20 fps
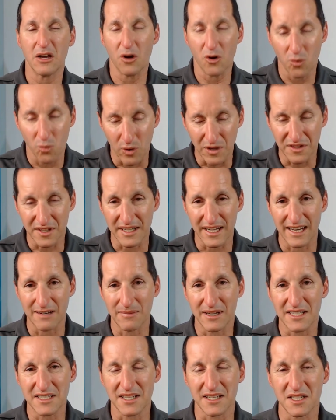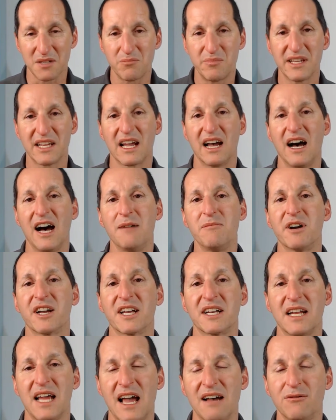when the database gets bigger, am I
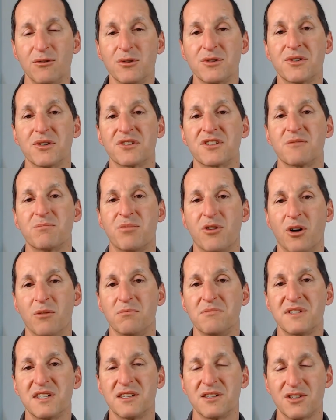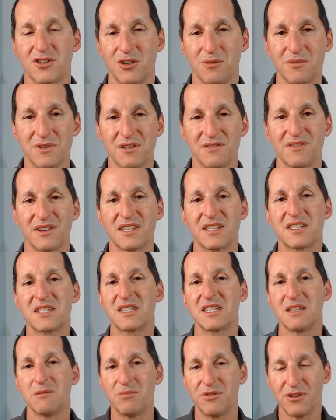going to have all sorts of problems in terms of
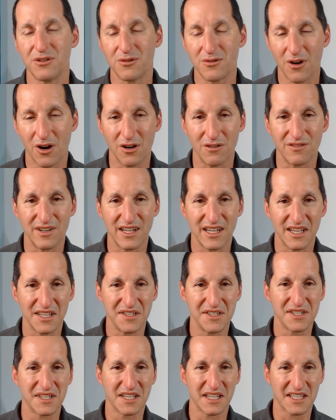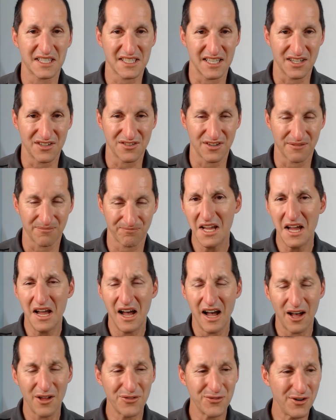CPU overheads, etc.?
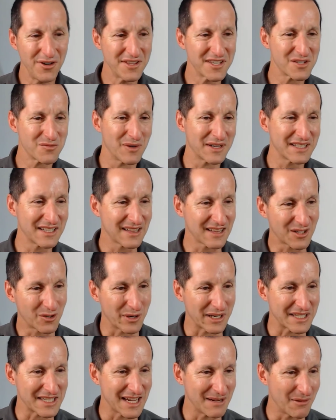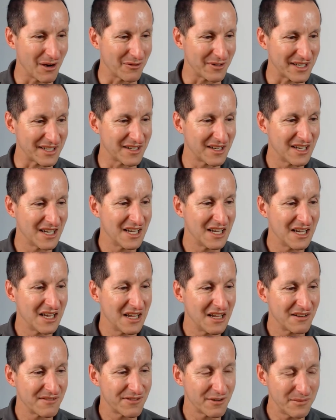I'll throw this one little quick demo in.
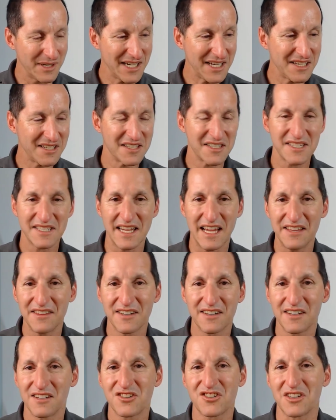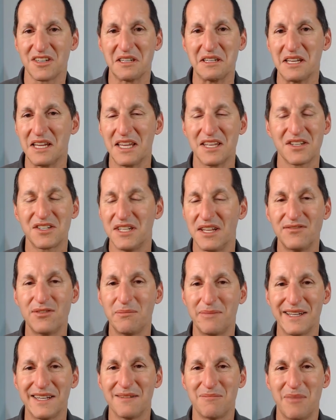For me, standard edition has never
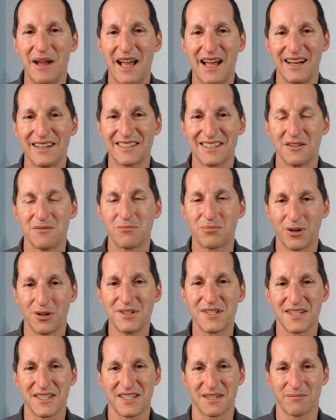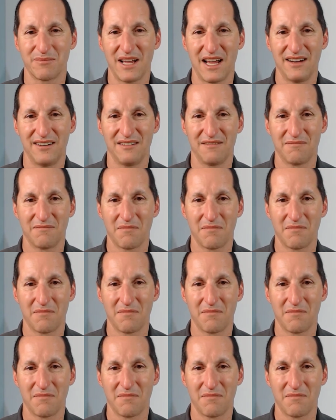been about processing power